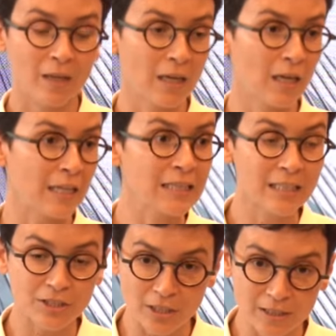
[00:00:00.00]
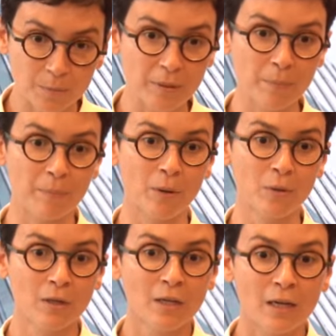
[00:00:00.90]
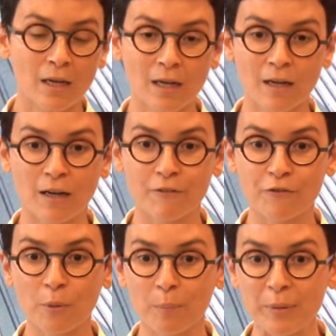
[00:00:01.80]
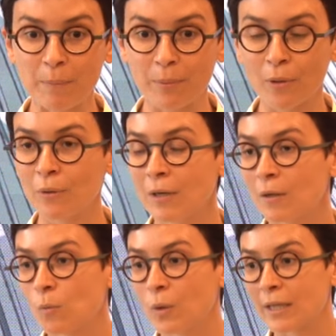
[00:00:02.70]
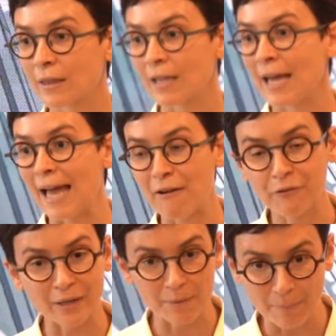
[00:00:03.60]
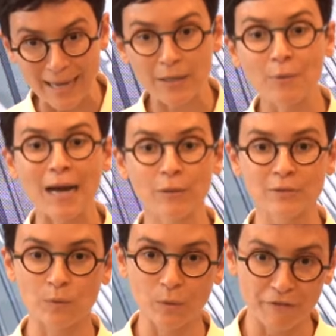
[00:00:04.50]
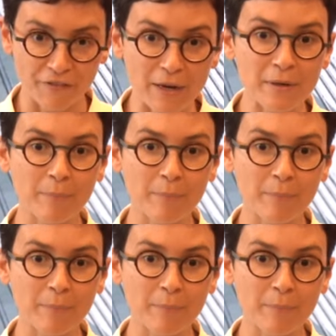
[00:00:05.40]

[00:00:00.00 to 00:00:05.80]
uh, indigenous people, uh, from people with African background that were very